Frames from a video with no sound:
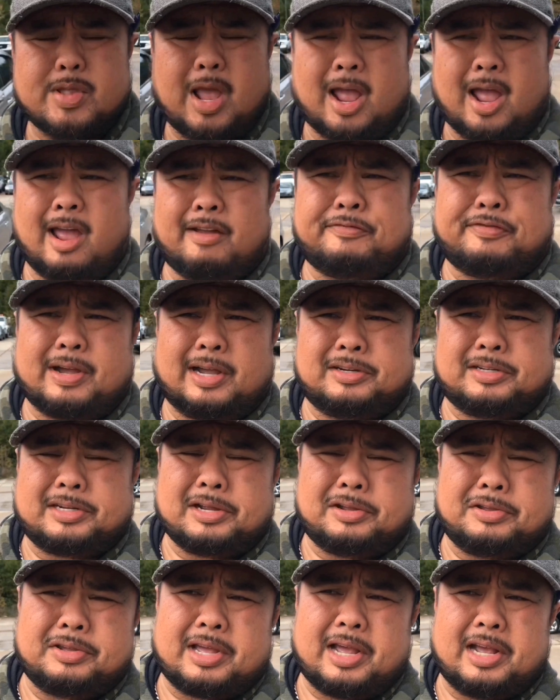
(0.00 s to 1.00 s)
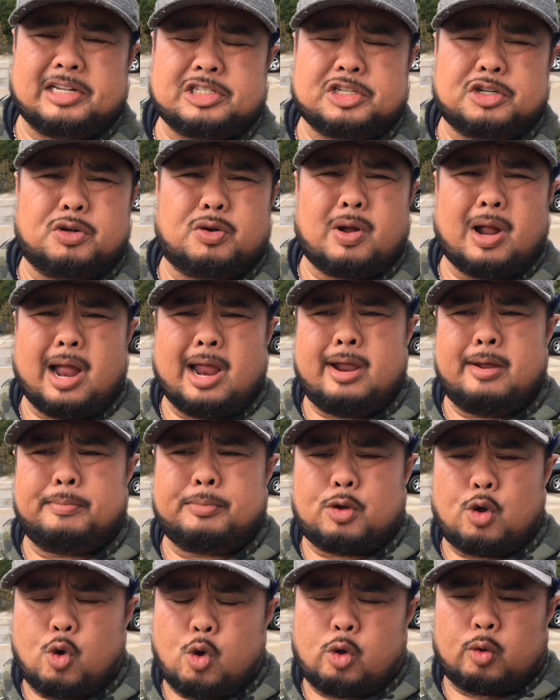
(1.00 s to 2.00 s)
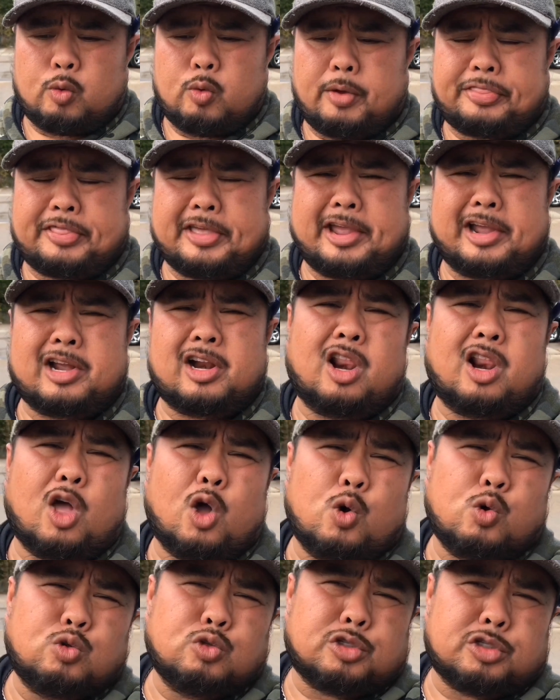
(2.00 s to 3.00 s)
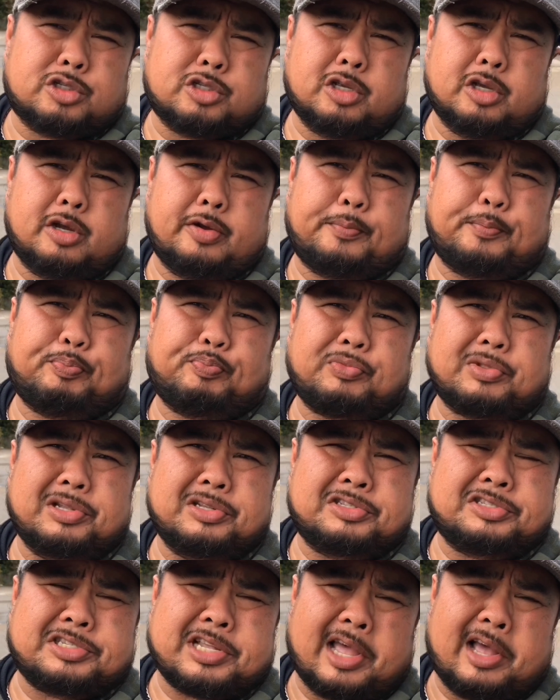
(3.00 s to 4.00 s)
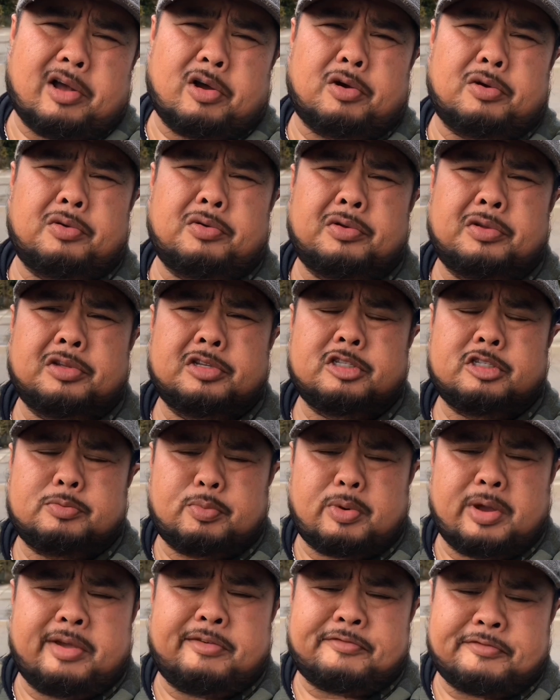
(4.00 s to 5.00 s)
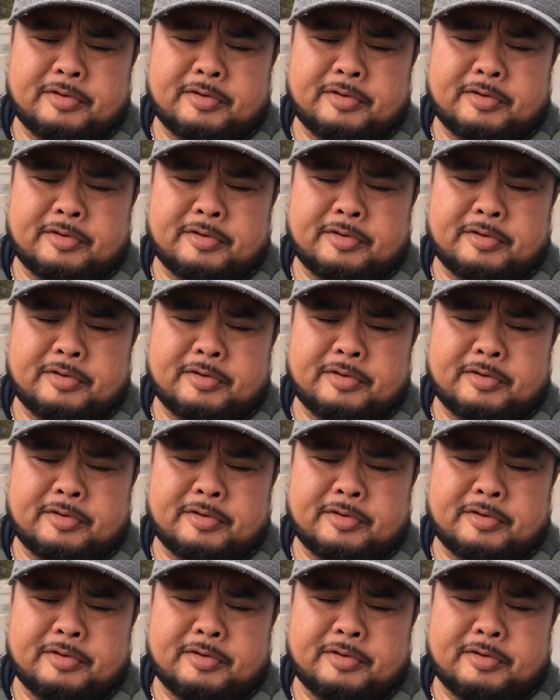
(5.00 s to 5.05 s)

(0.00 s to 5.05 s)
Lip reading: I forgot to tell you guys, so I am going with a closed cell spray